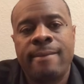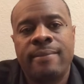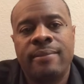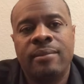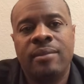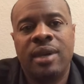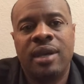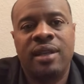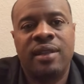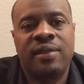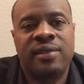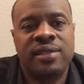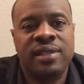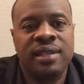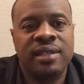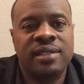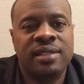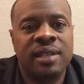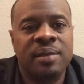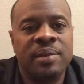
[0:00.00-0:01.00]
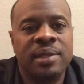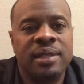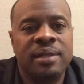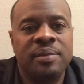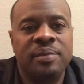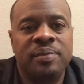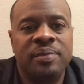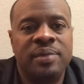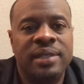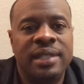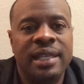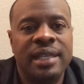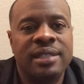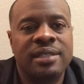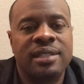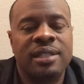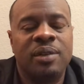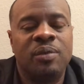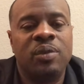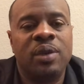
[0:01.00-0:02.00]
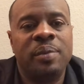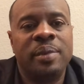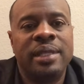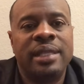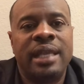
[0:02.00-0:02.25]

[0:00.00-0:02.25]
But see, these are the women